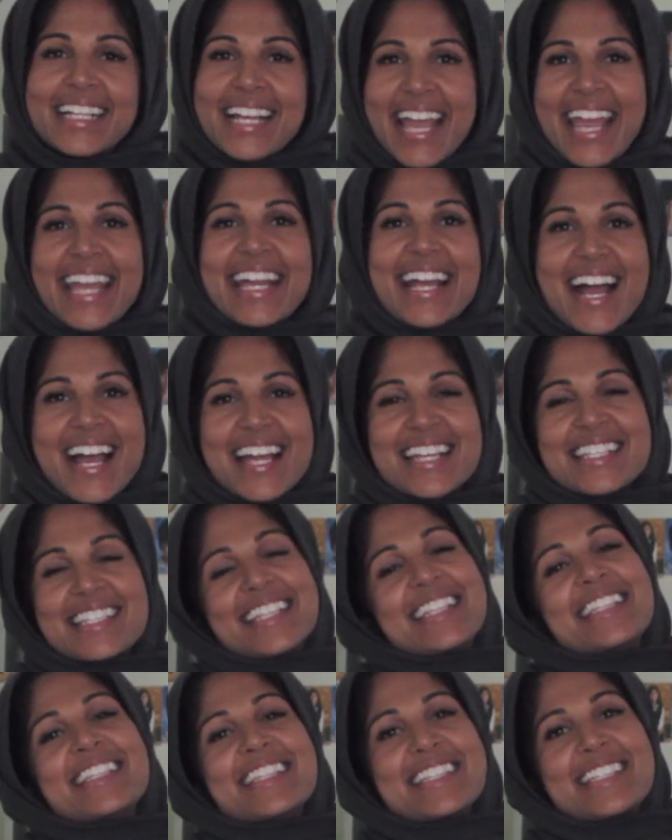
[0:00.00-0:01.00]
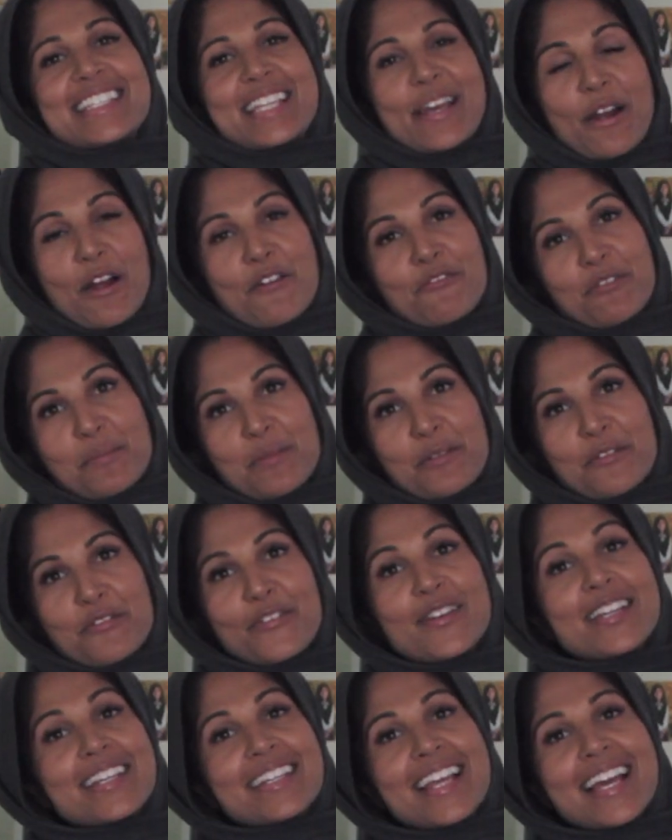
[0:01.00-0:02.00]
Hey guys, it's Zara from The
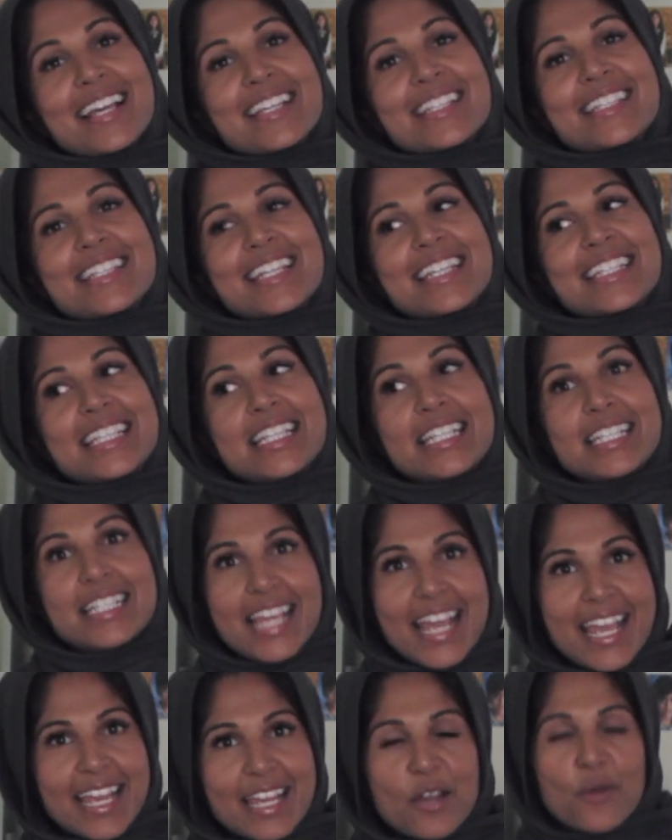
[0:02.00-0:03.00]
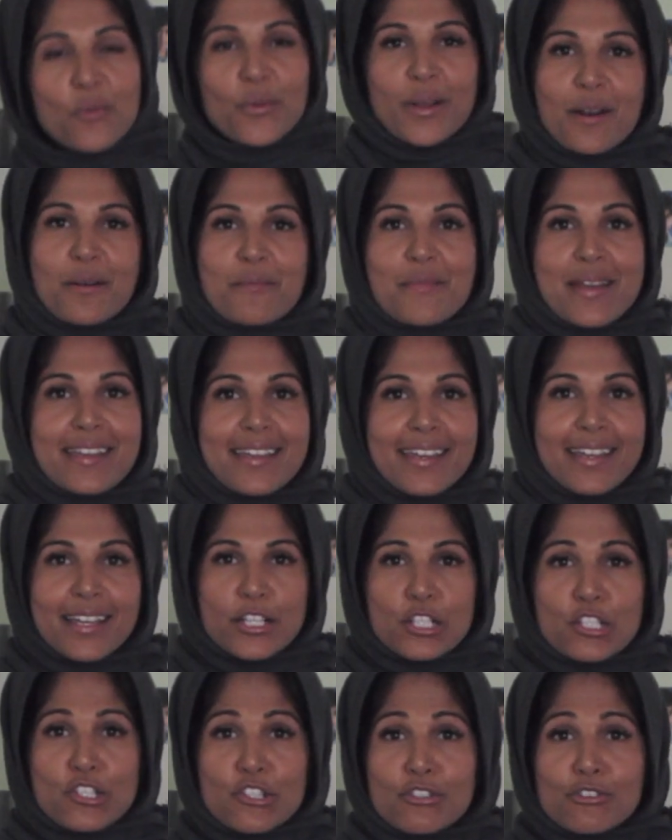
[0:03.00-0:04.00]
Fit Nest. Today we are
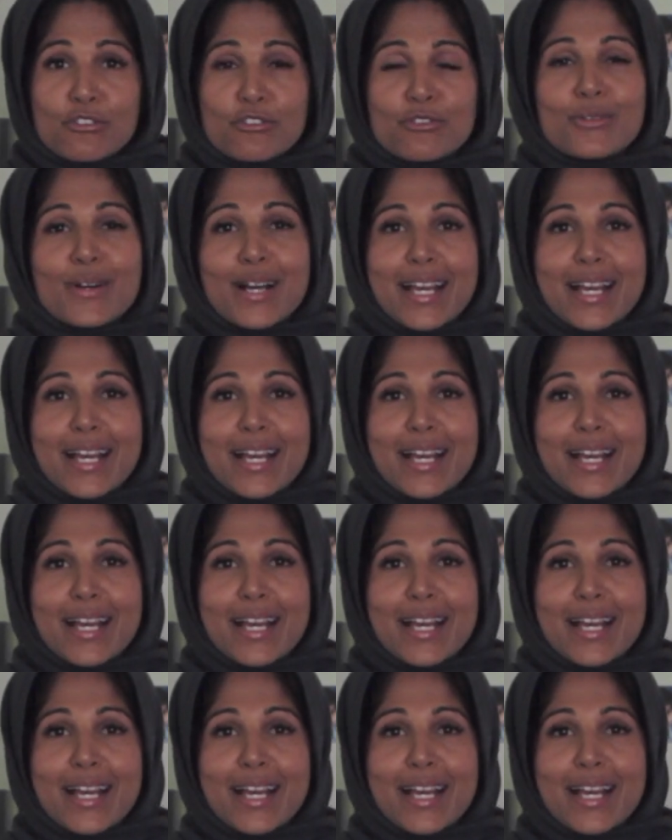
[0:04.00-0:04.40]
making two